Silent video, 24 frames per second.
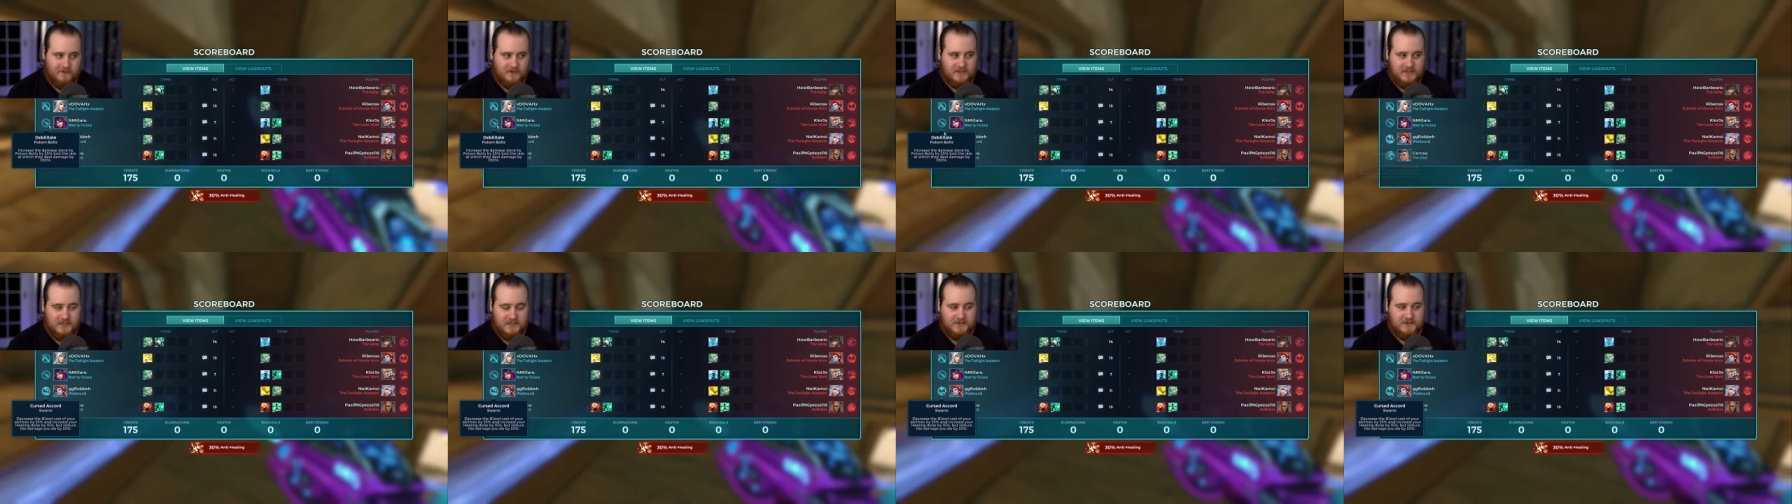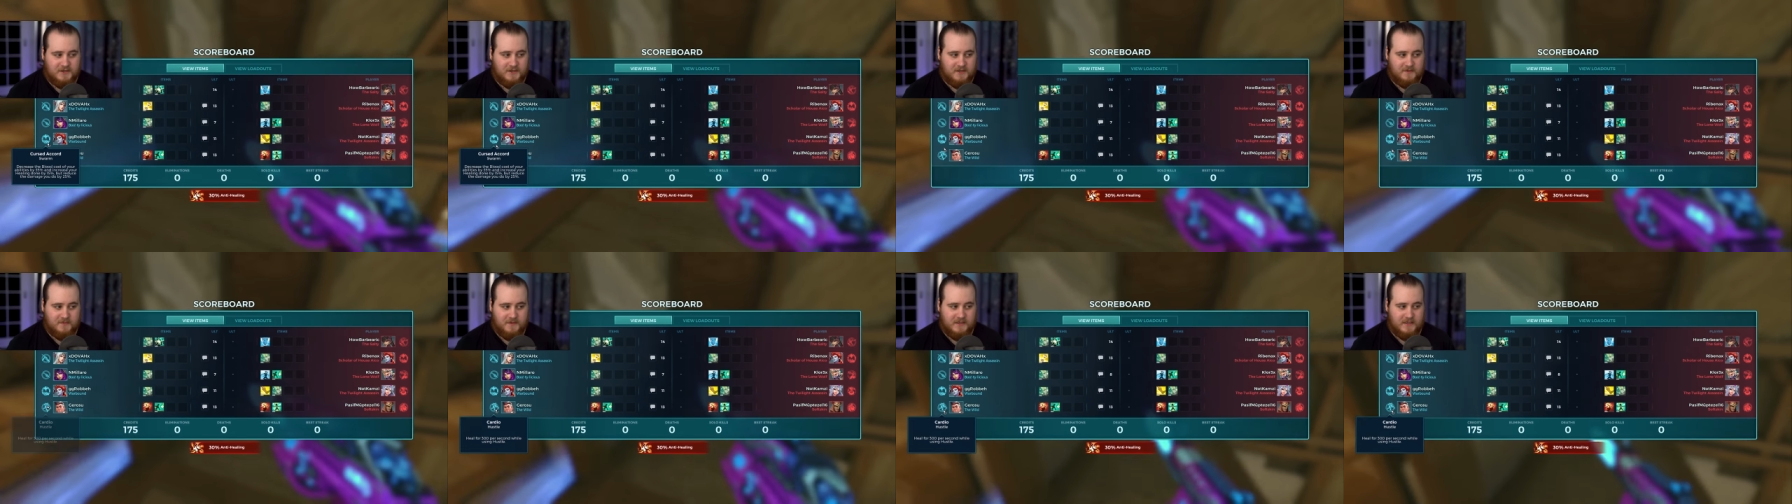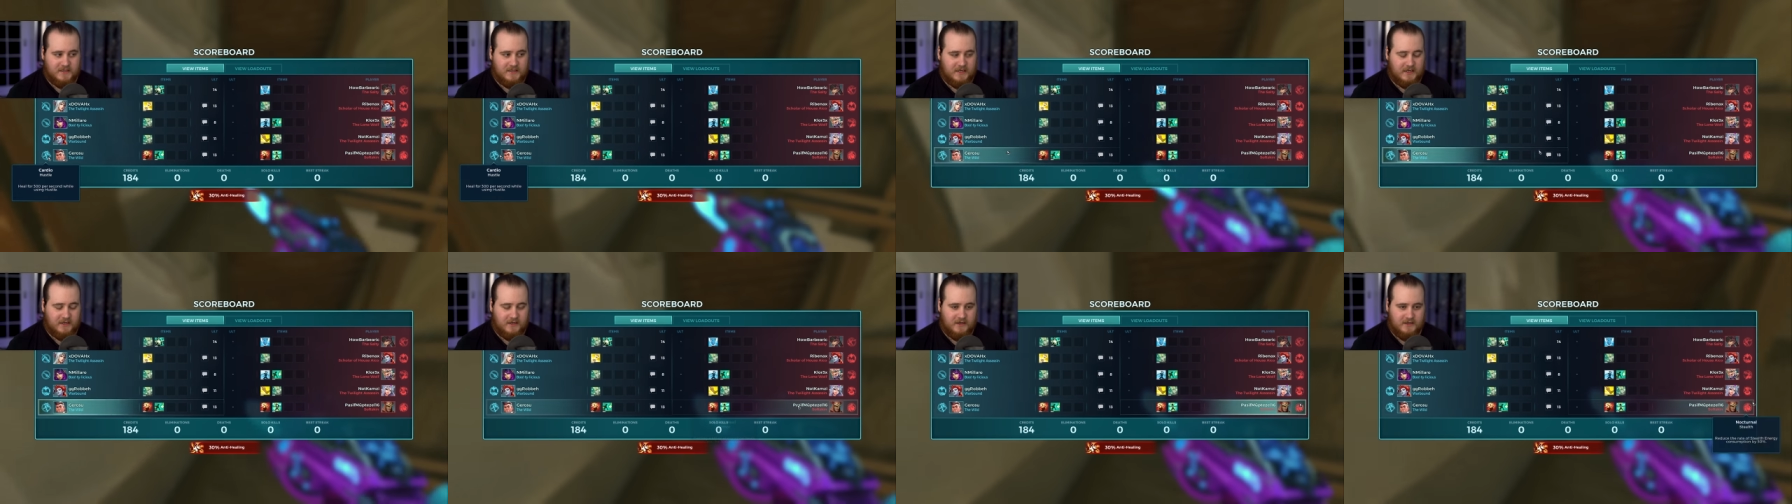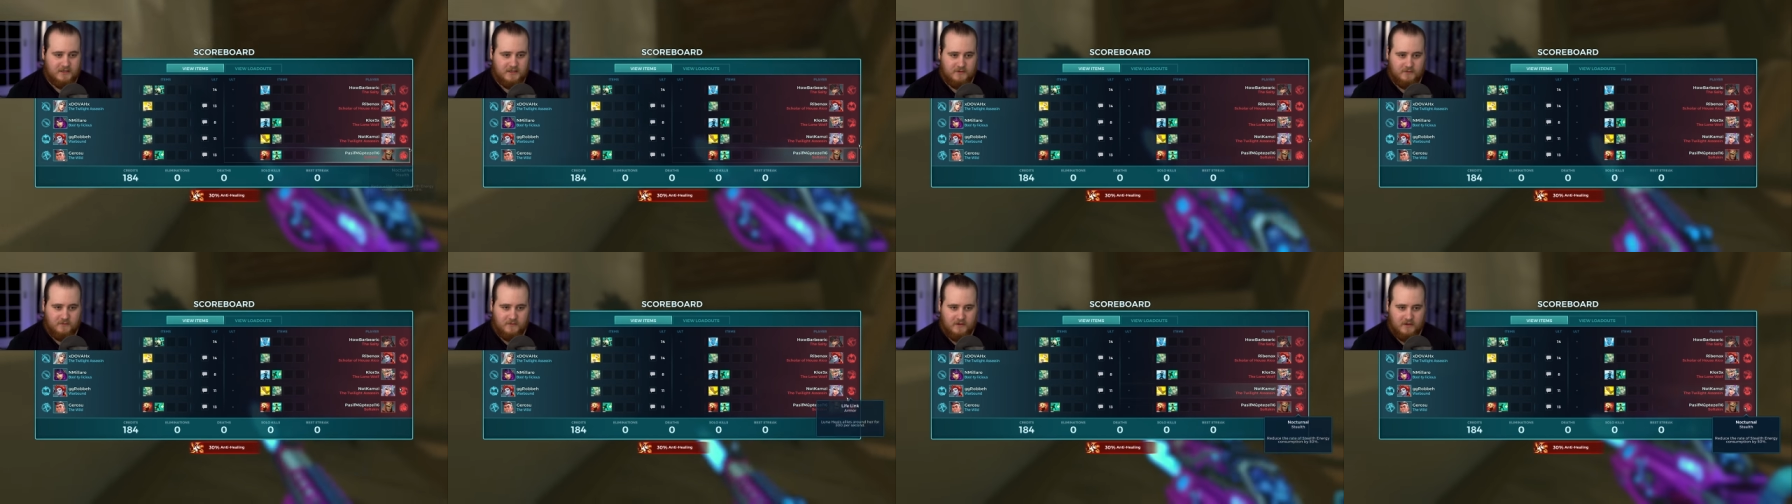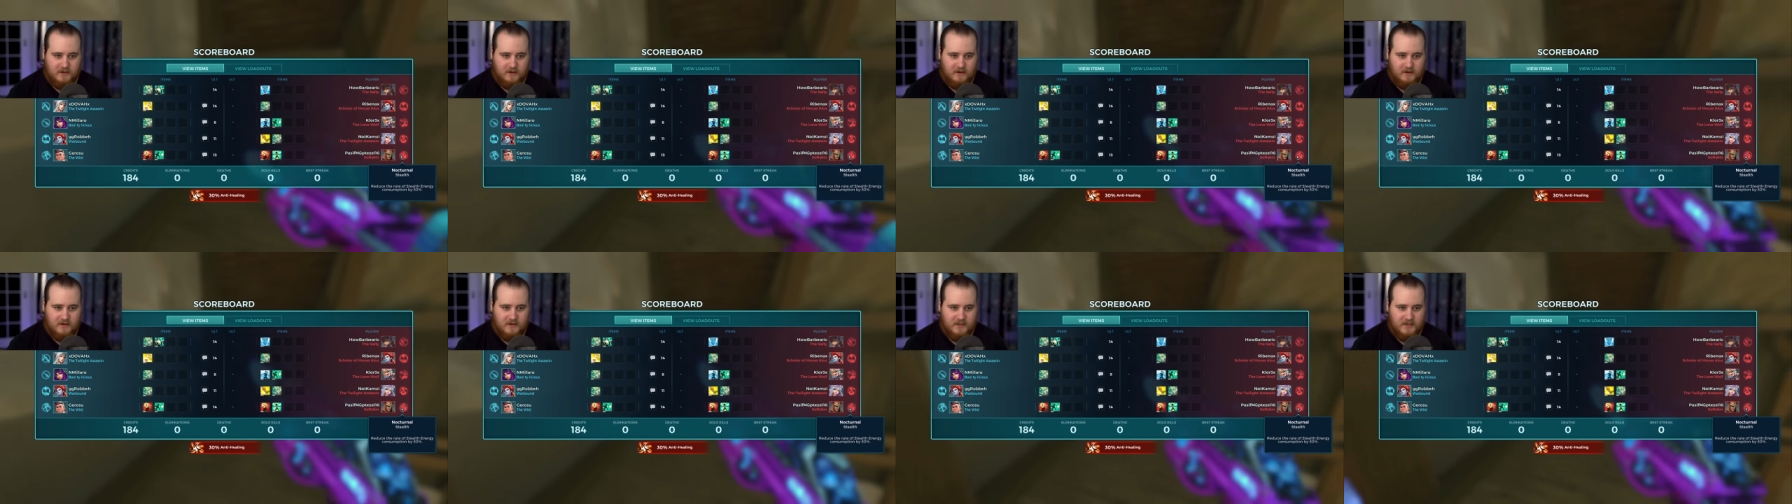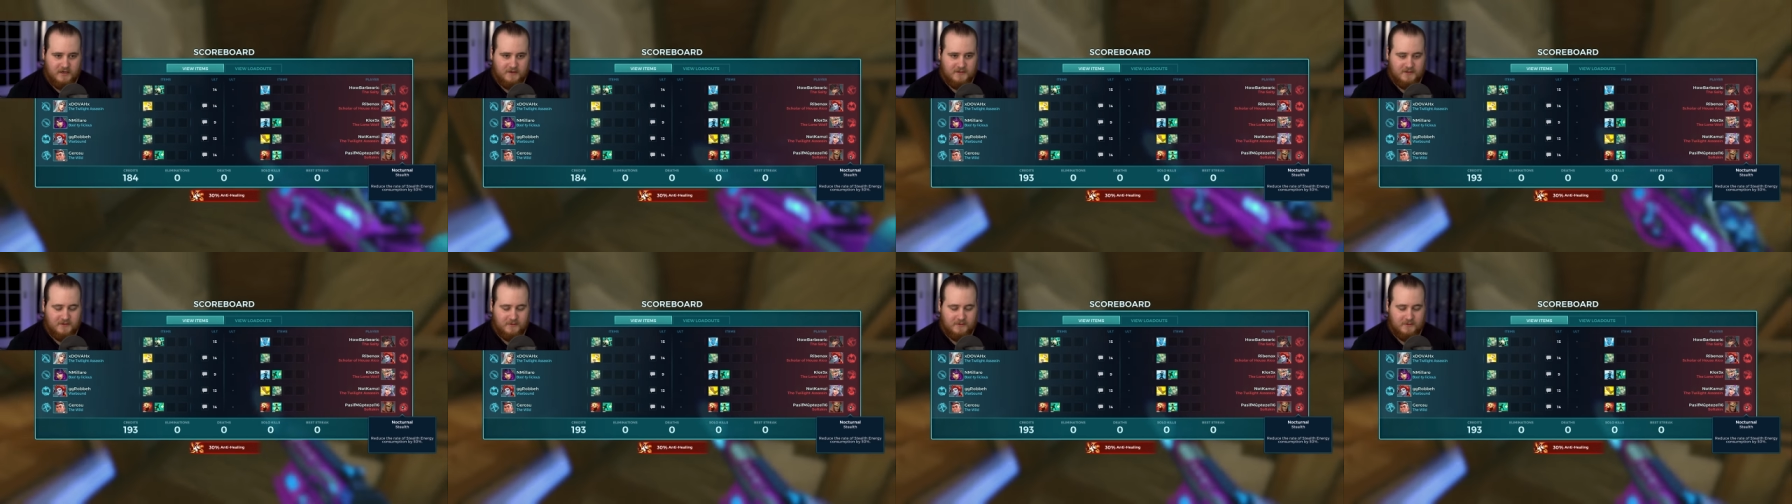Precision, Debilitate, Cursed Chord, Cardio,